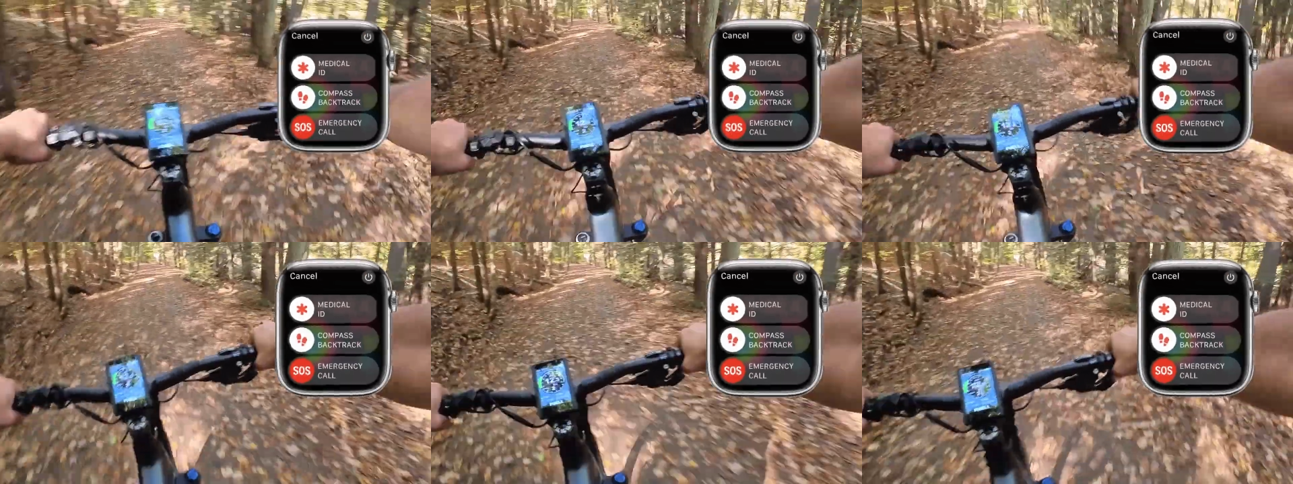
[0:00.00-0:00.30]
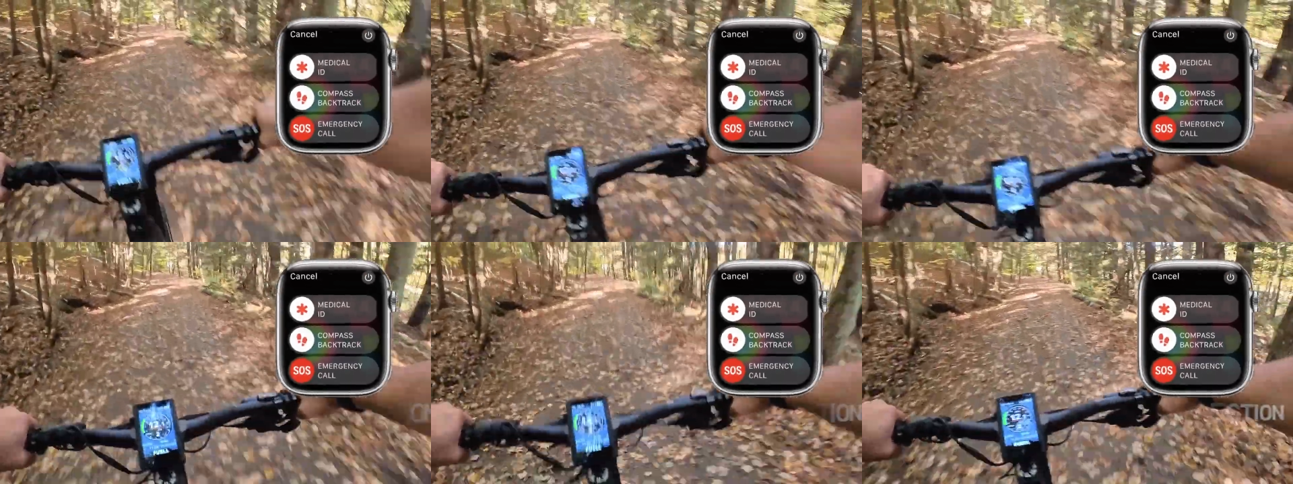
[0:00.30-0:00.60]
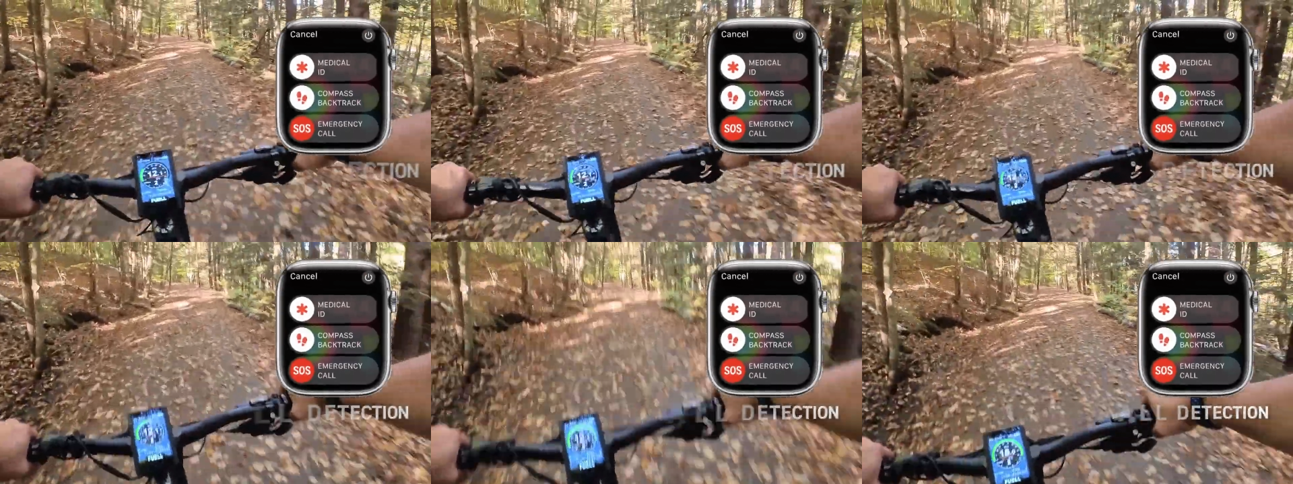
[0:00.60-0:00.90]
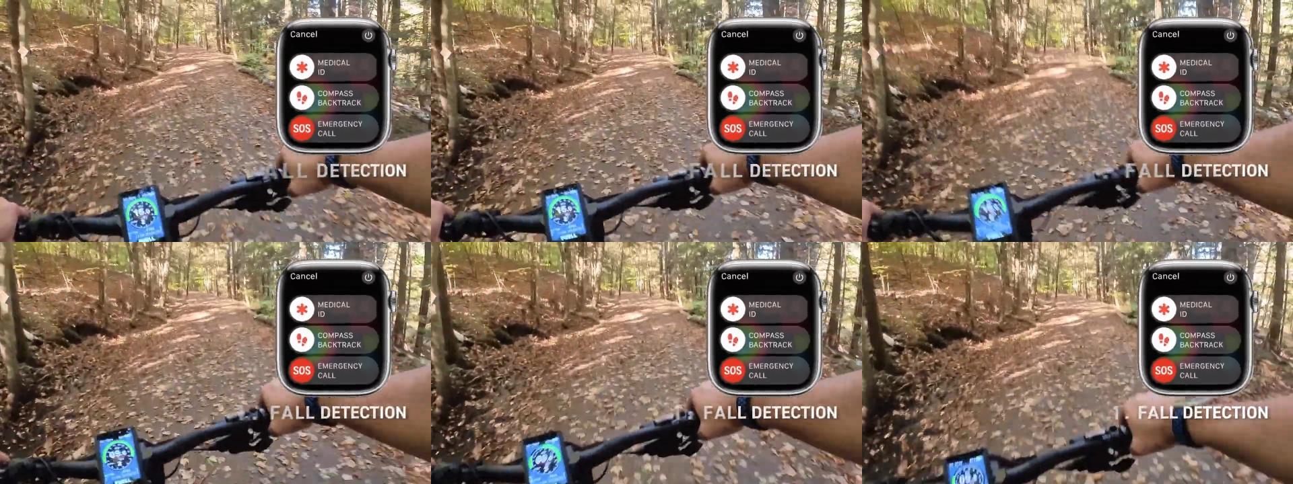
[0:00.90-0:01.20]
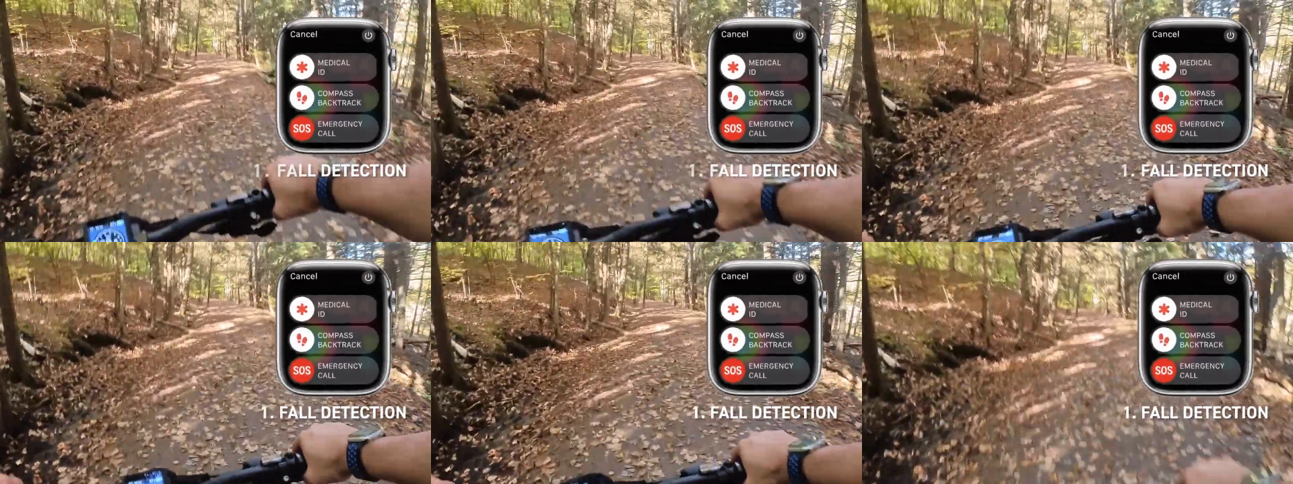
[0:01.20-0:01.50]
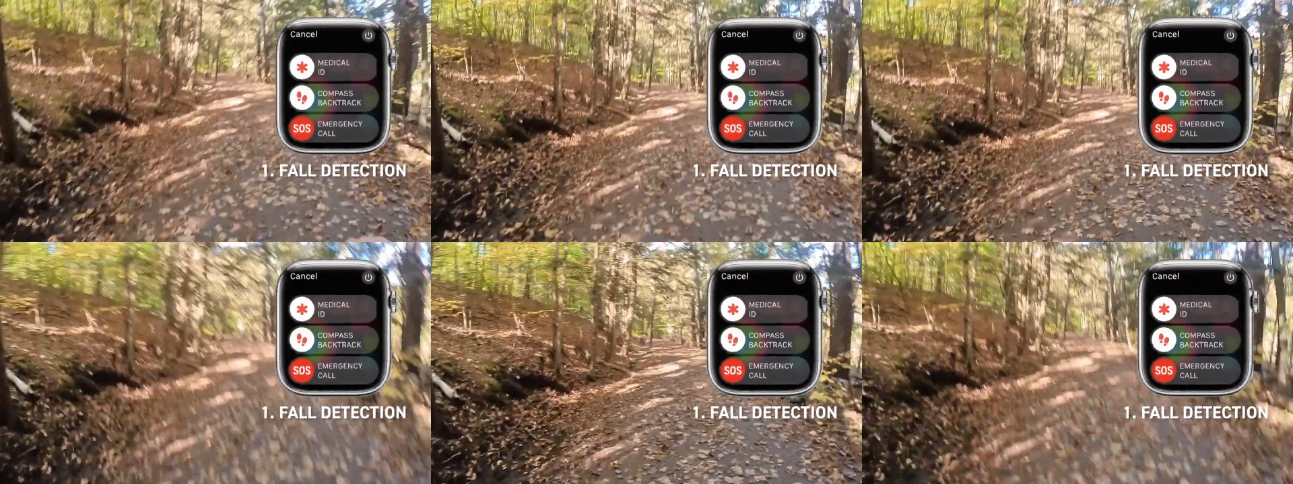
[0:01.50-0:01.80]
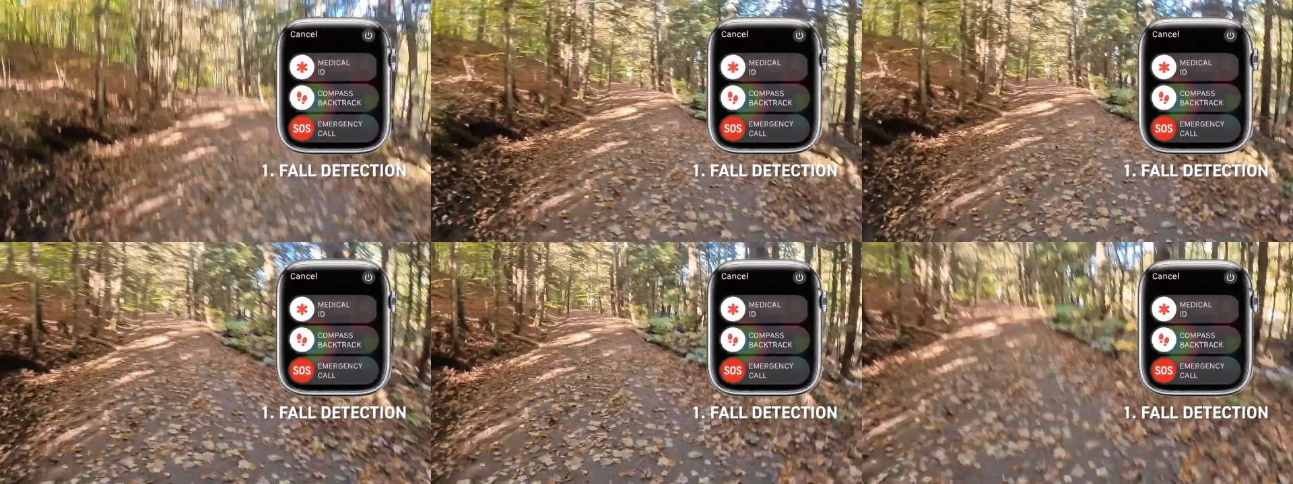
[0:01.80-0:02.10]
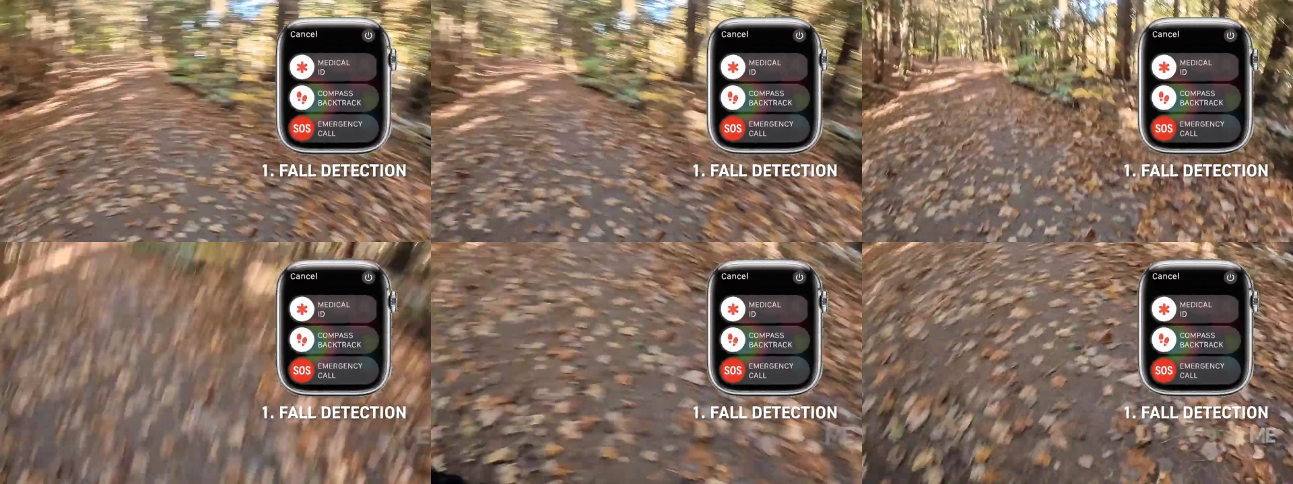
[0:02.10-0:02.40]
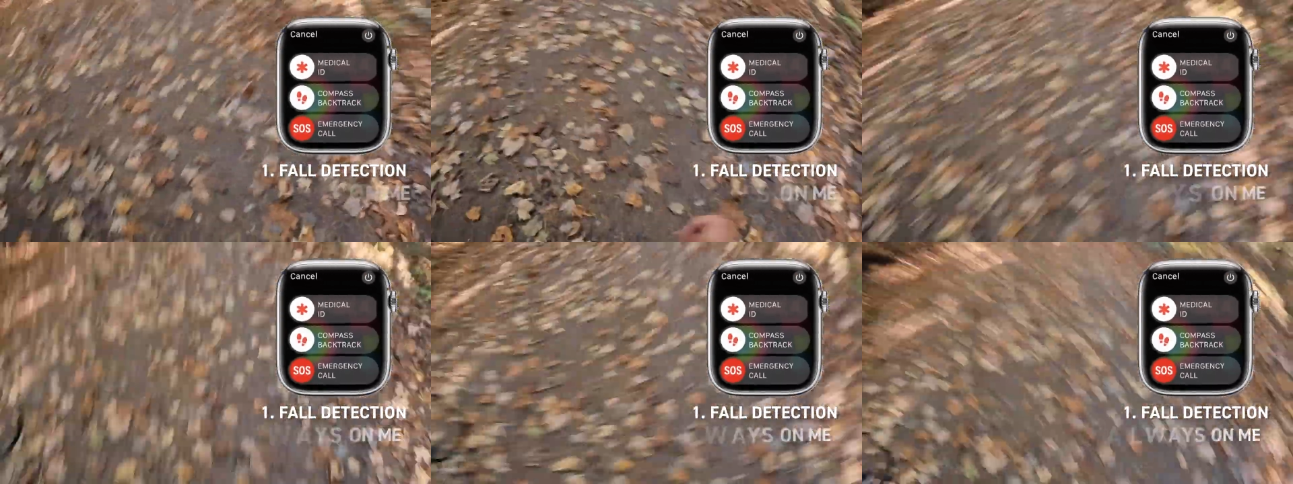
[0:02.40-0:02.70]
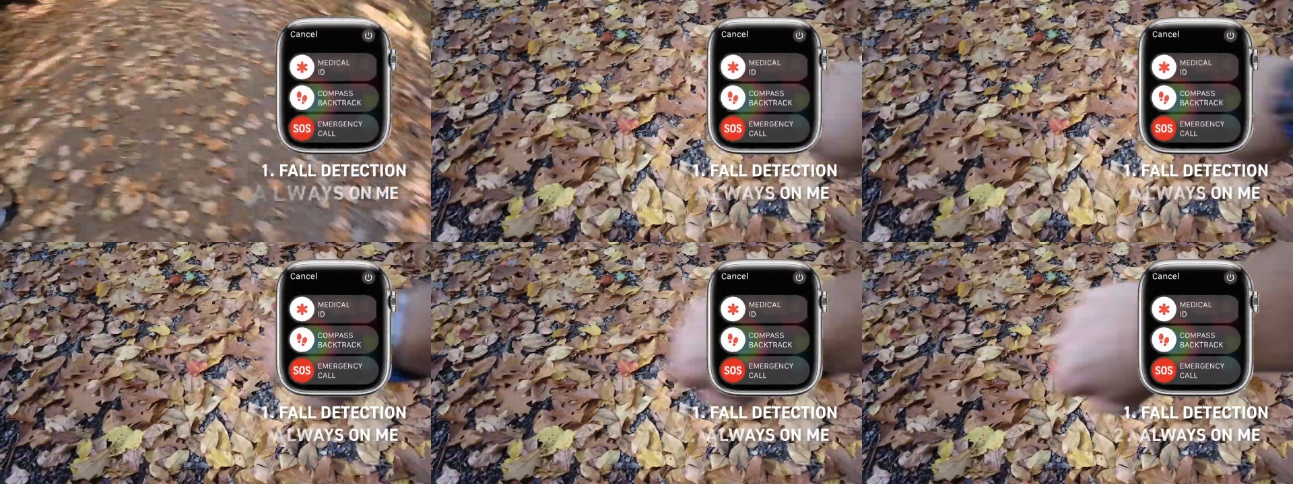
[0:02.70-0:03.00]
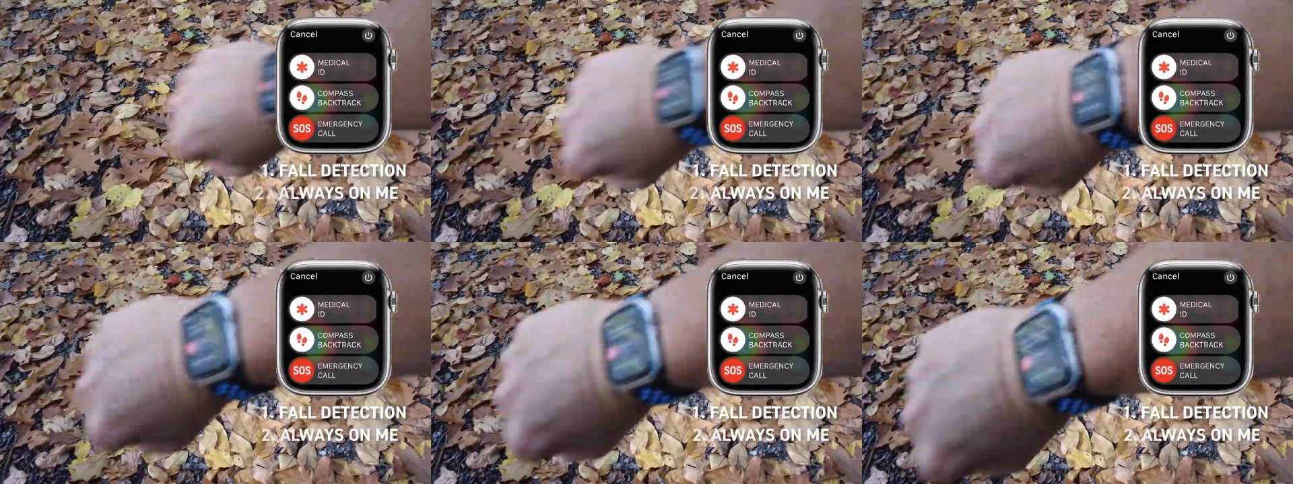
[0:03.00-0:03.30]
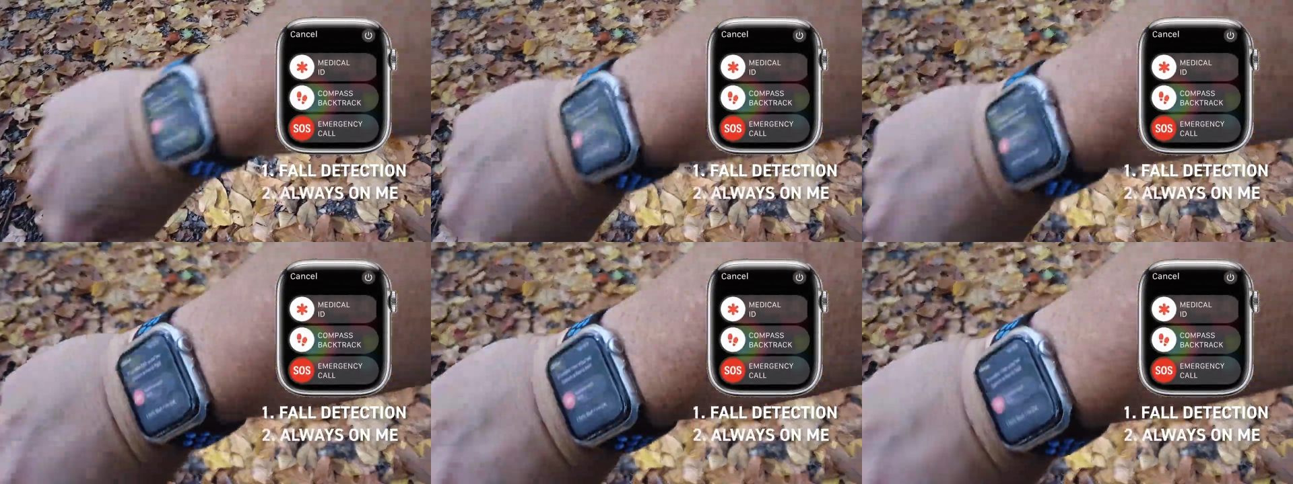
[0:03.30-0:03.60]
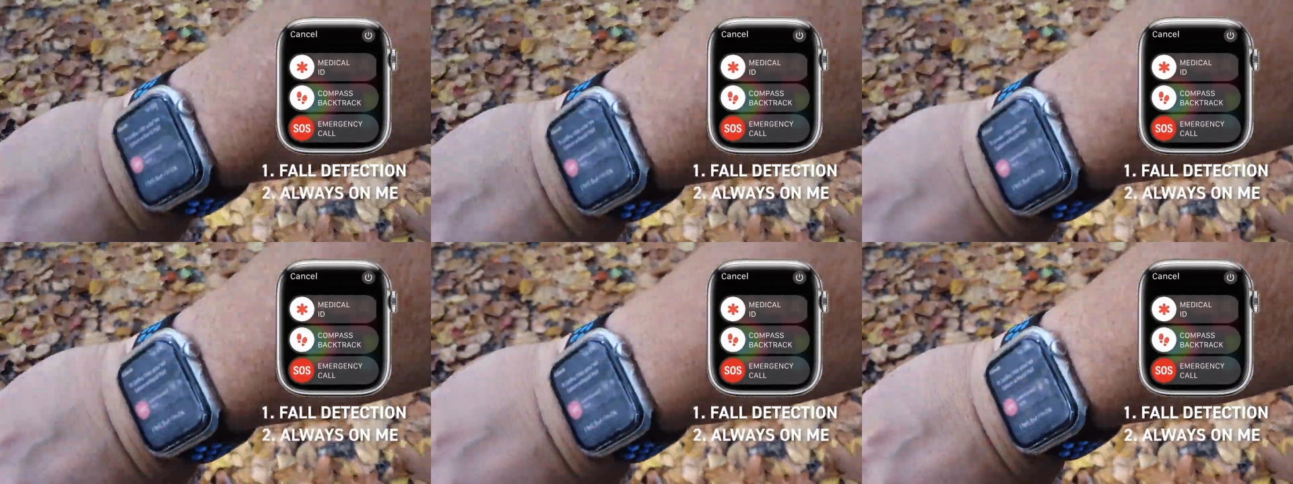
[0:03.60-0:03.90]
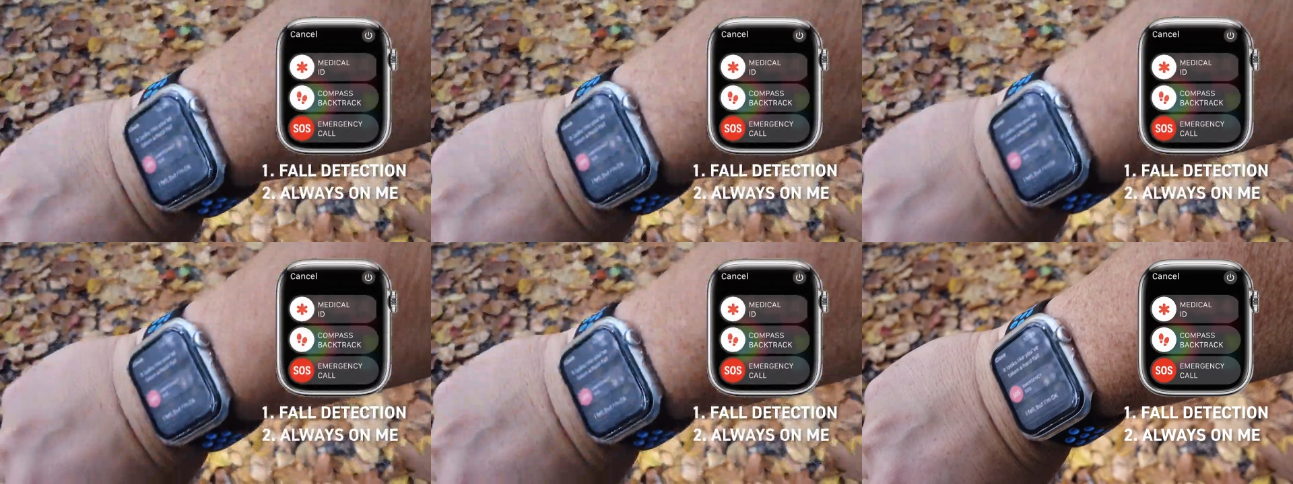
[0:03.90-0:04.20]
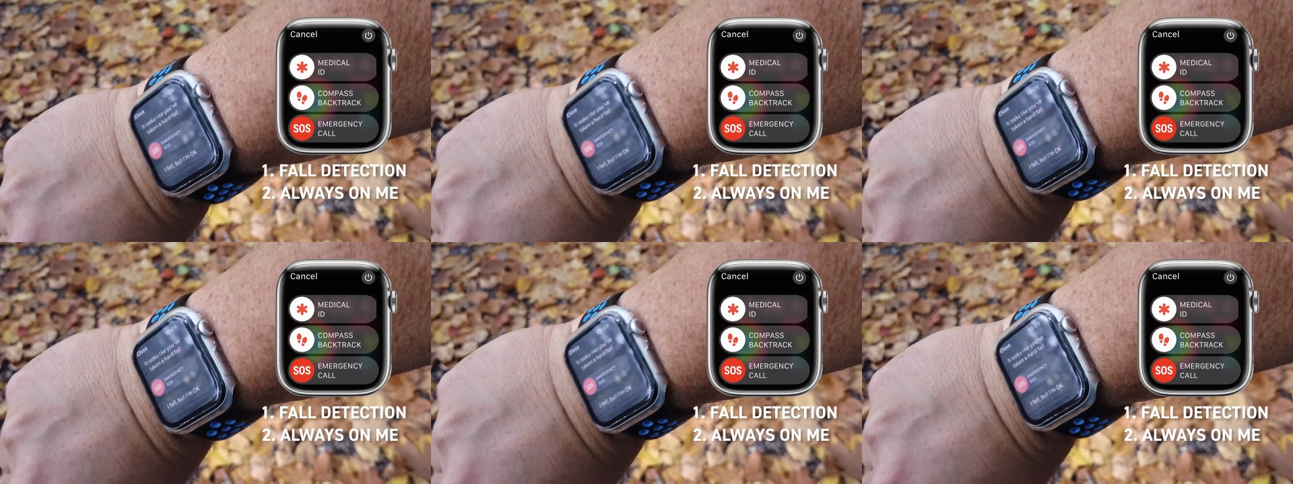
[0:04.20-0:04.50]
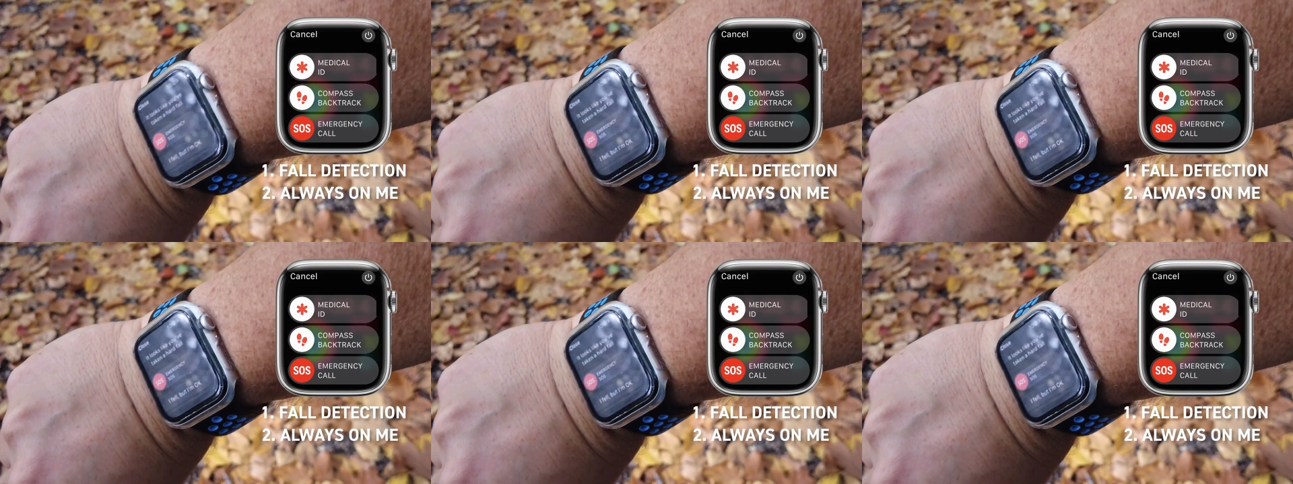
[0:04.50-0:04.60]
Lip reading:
(no speaker visible)